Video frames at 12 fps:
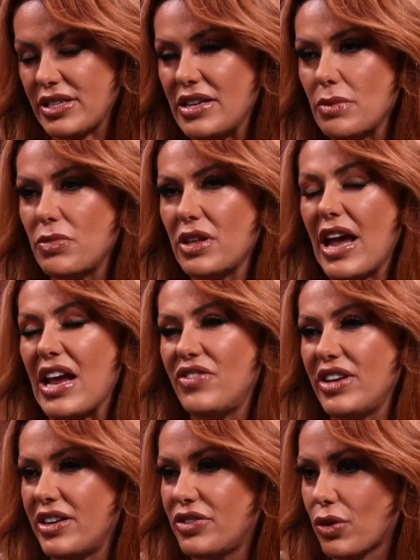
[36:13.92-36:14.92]
And
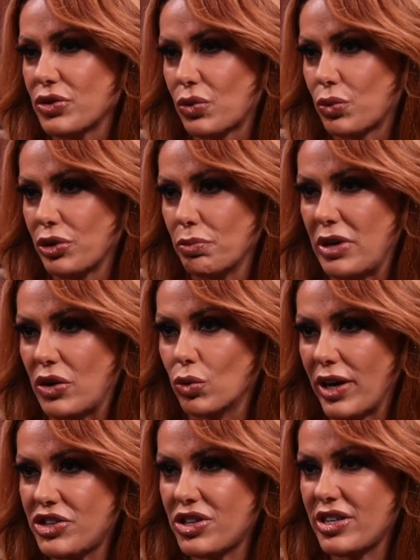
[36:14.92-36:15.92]
AVN throws a real big
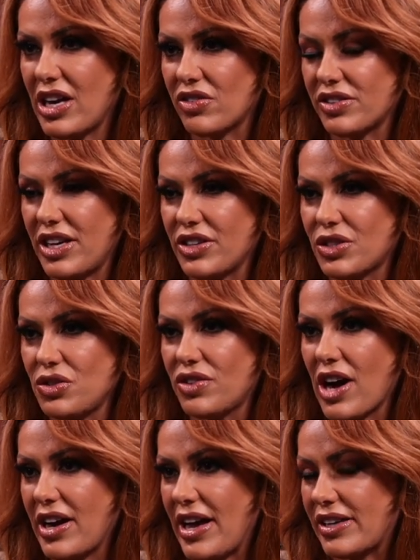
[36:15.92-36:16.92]
wrench into everything. So you've
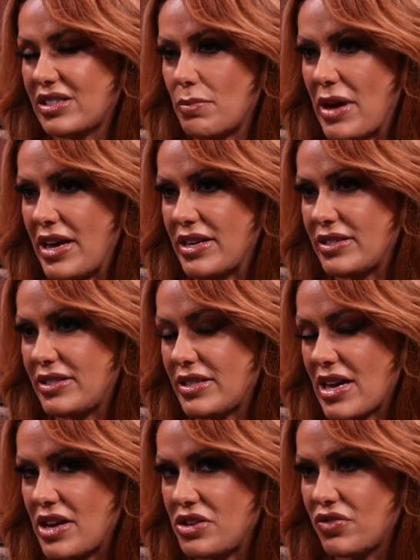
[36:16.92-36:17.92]
got XMAs
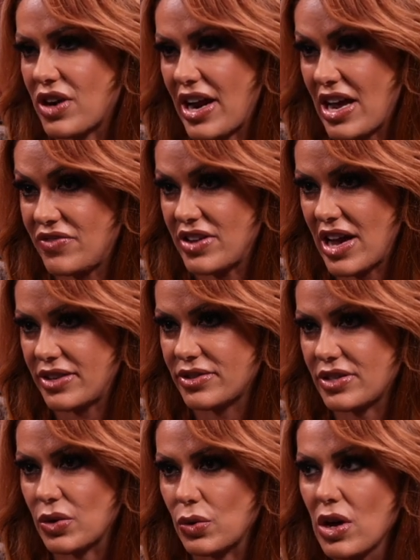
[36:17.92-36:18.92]
and you've got AVN.
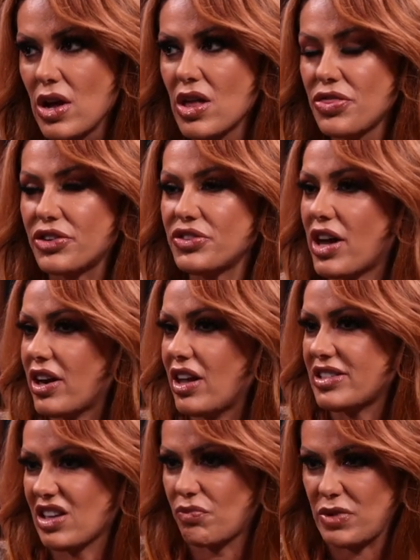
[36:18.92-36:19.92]
So there's not a lot
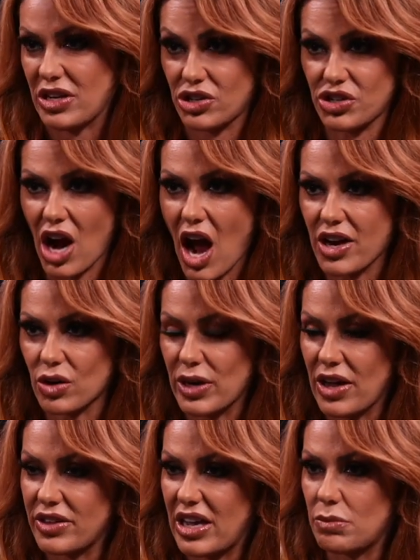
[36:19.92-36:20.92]
of stuff being shot
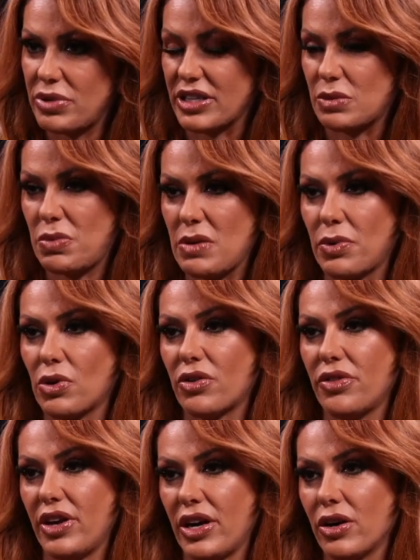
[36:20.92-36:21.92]
around then because people are
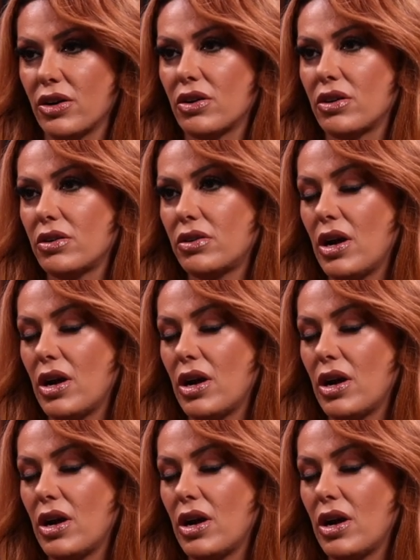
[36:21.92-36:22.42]
there,